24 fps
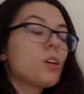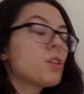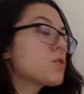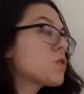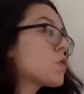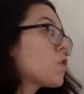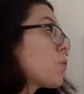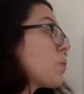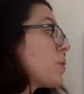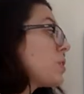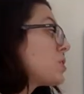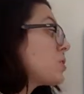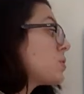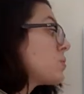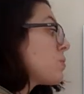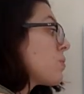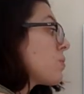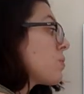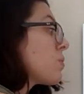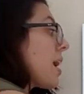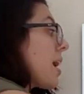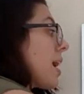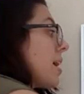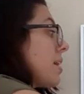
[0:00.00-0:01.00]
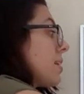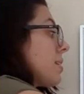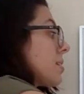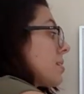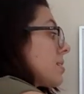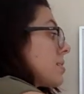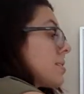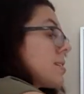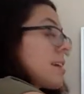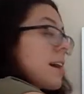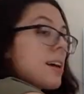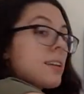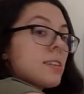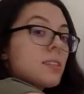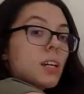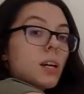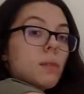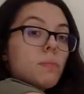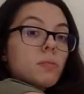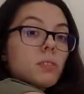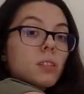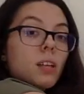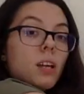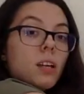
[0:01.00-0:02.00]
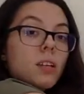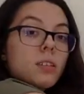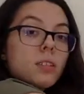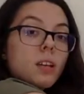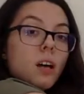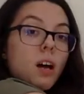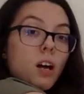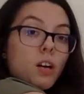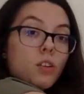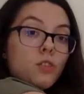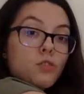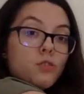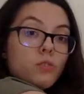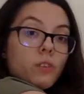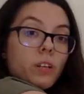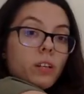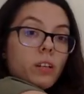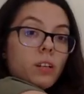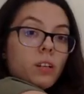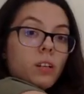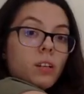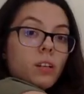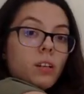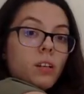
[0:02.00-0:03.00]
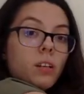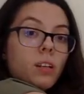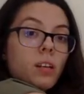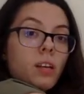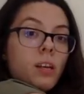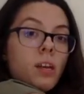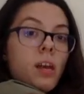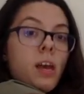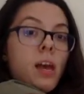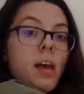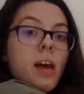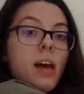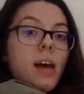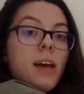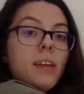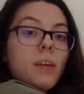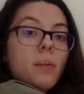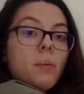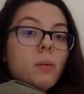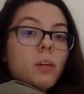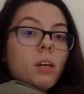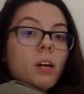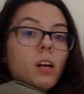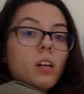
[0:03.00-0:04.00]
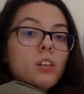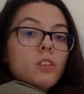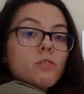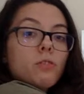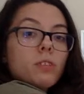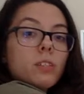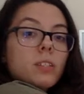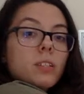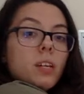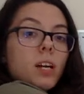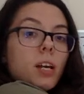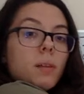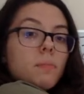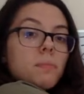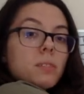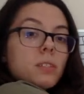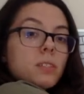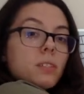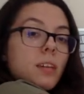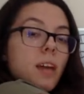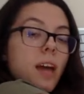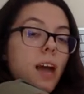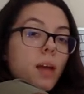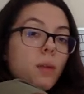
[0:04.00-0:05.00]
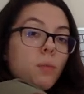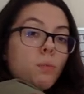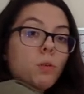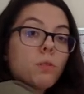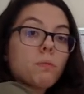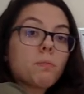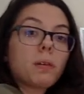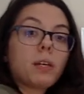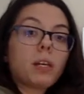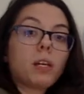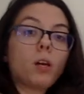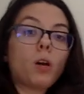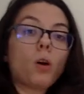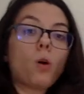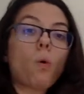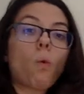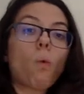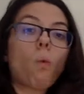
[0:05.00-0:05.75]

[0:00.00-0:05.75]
So if we do that, 10 times 10 is 100. And then 100 times 10 would be